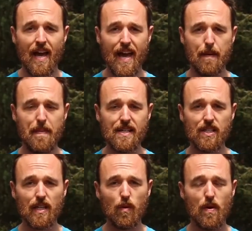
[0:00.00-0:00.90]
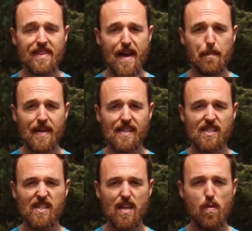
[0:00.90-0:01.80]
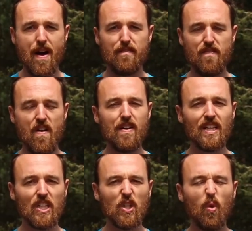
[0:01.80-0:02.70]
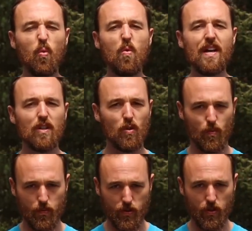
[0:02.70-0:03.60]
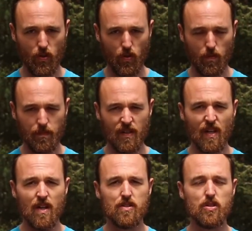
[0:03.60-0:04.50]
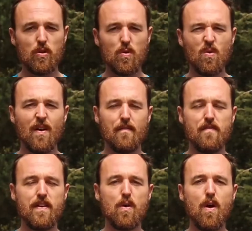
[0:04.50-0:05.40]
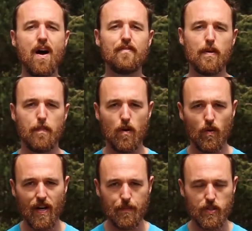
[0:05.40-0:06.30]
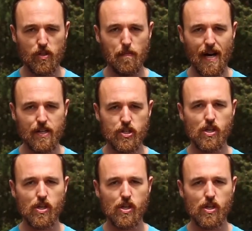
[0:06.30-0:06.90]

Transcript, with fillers: And basically what that means is that you have very little wiggle room to veer off the program too much.